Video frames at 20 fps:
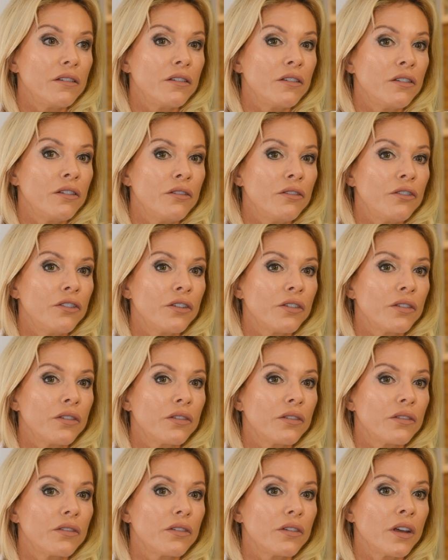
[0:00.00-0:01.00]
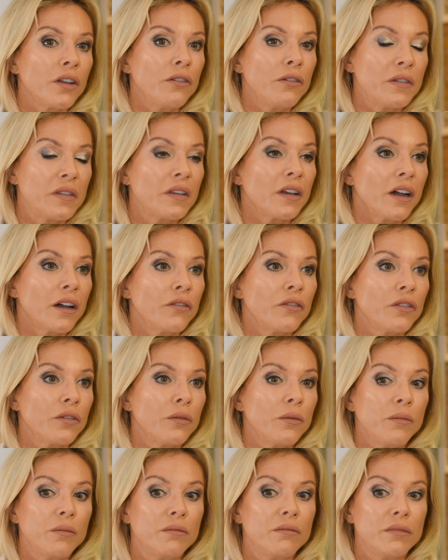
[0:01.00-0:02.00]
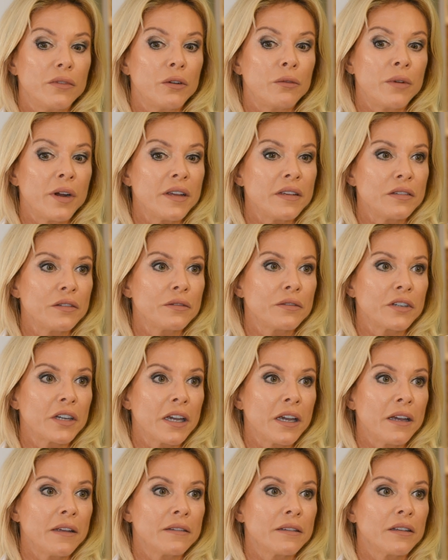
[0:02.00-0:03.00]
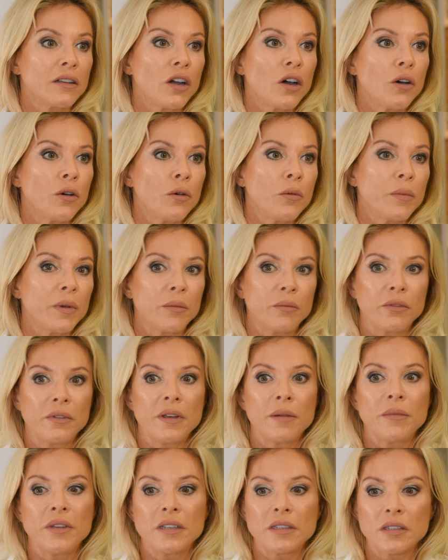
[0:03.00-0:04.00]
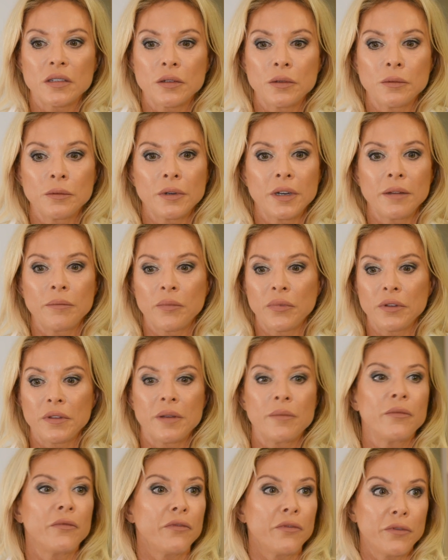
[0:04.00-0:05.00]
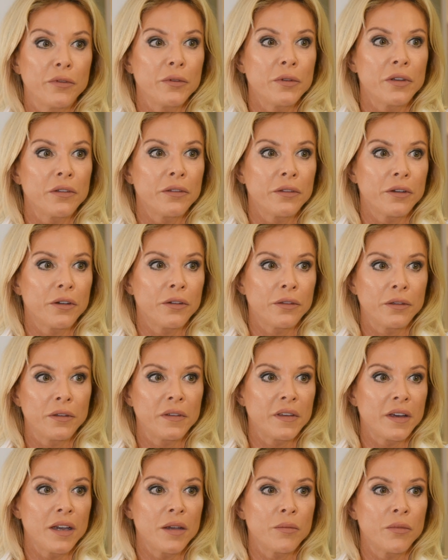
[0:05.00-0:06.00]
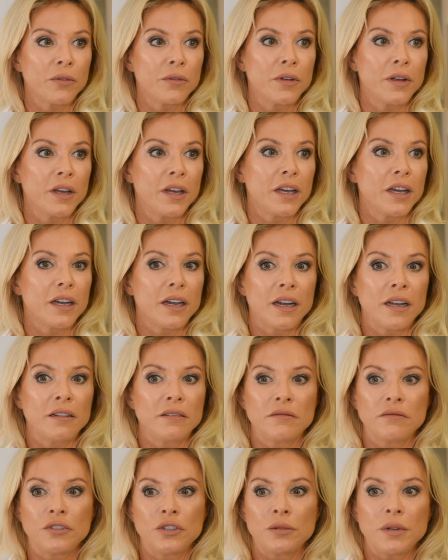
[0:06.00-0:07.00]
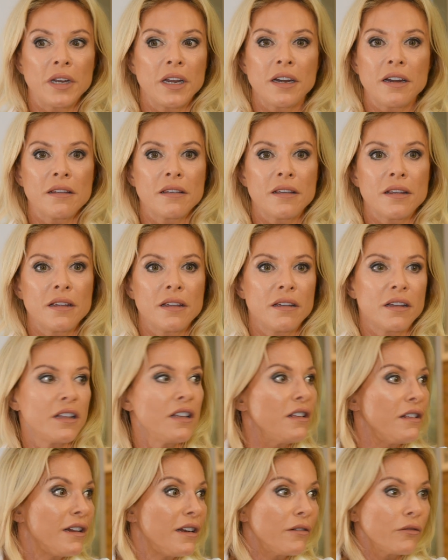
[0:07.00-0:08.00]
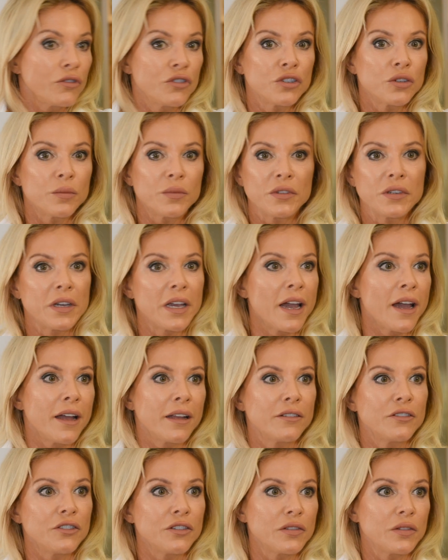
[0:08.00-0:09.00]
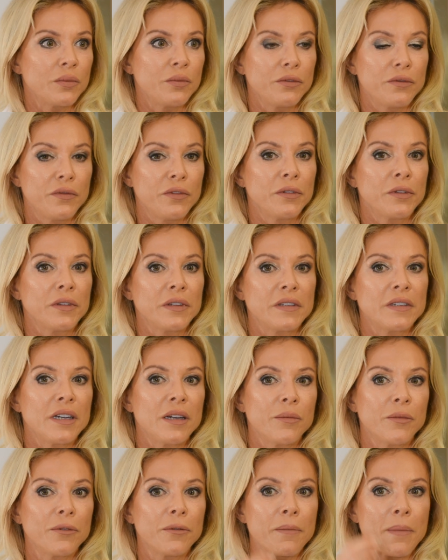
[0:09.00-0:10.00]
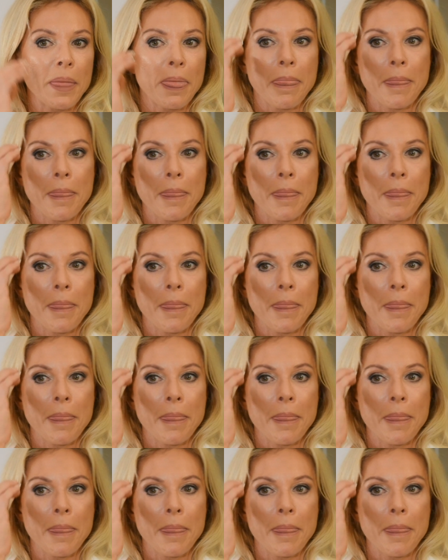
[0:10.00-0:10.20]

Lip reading: you still have to raise your kids and hope and put them in school and put them food on the table and doing anything, any little jobs you can just to put food on the table,